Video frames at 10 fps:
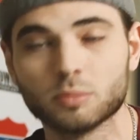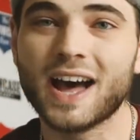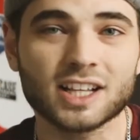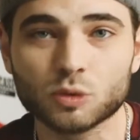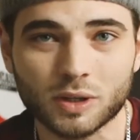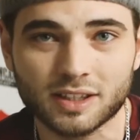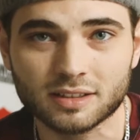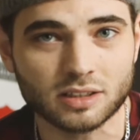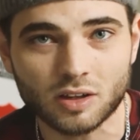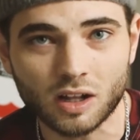That's what
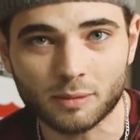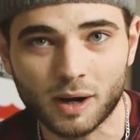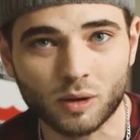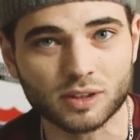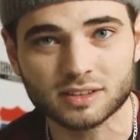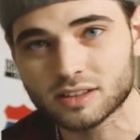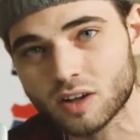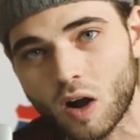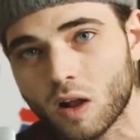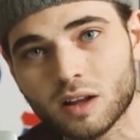this is all about. This is
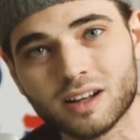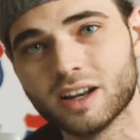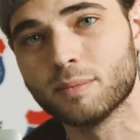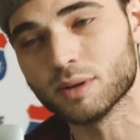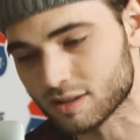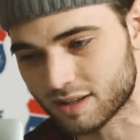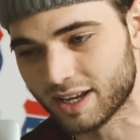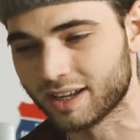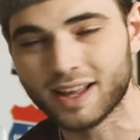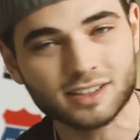all a numbers
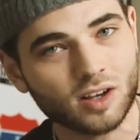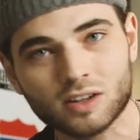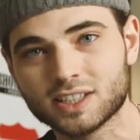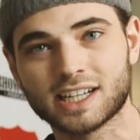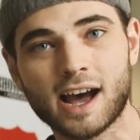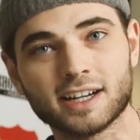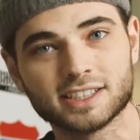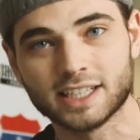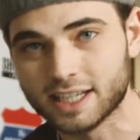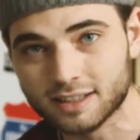thing. That's all
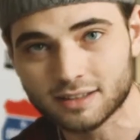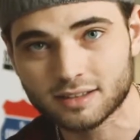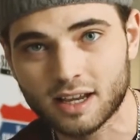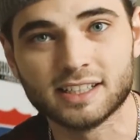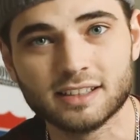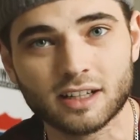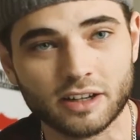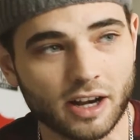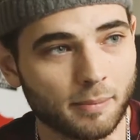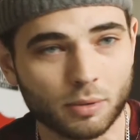Tekashi is he's a
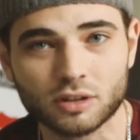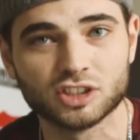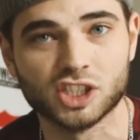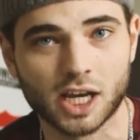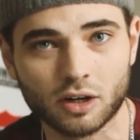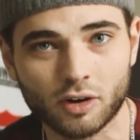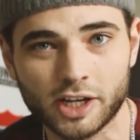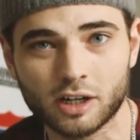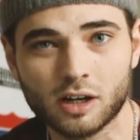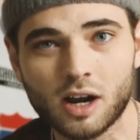numbers
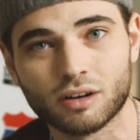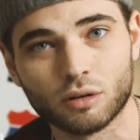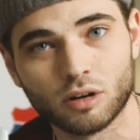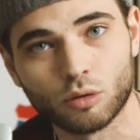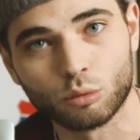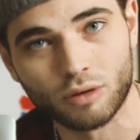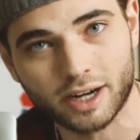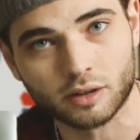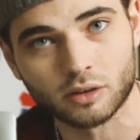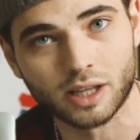generator for
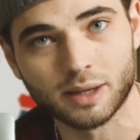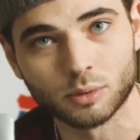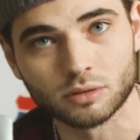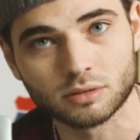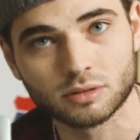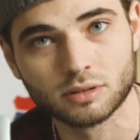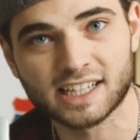record labels.